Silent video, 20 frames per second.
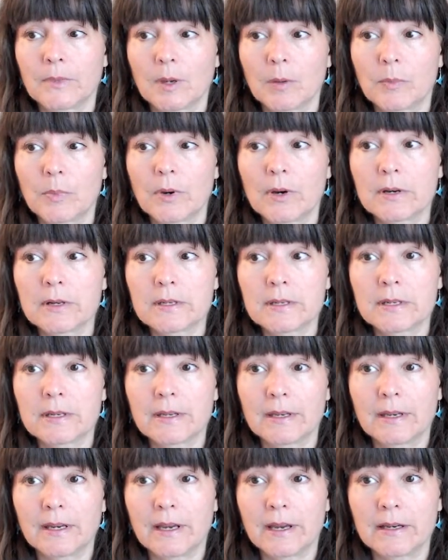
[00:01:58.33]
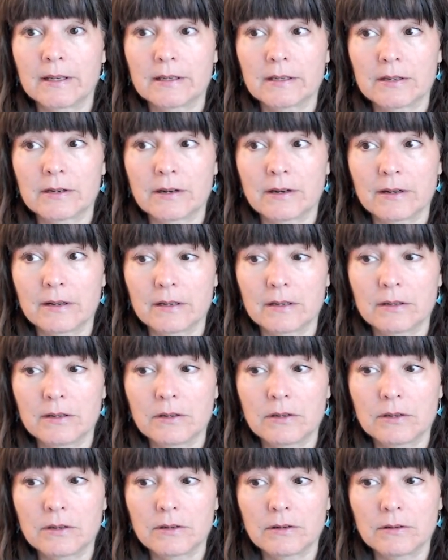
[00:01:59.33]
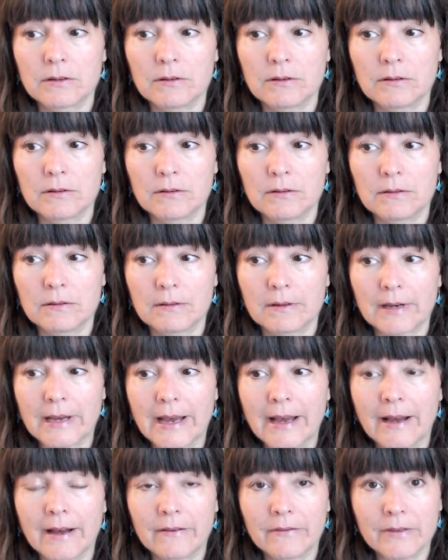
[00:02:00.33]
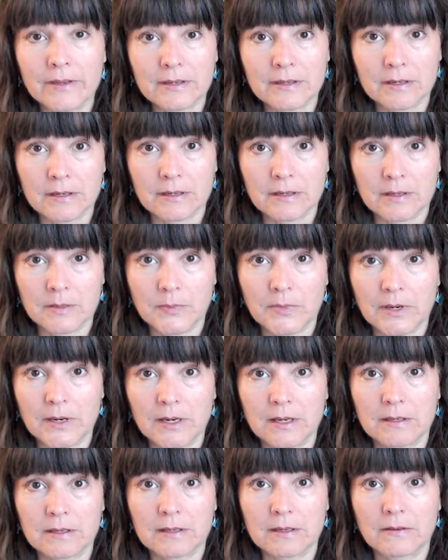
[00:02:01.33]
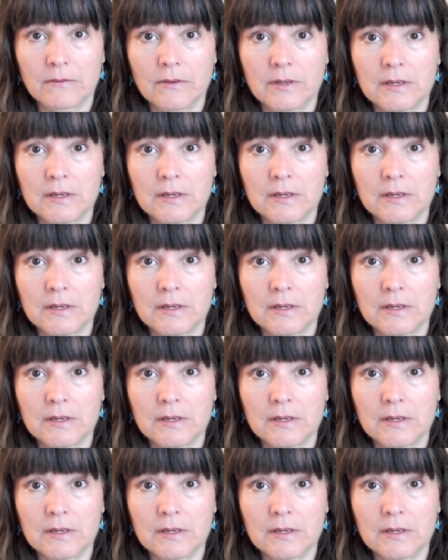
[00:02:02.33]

Personally, I started to have this experience of the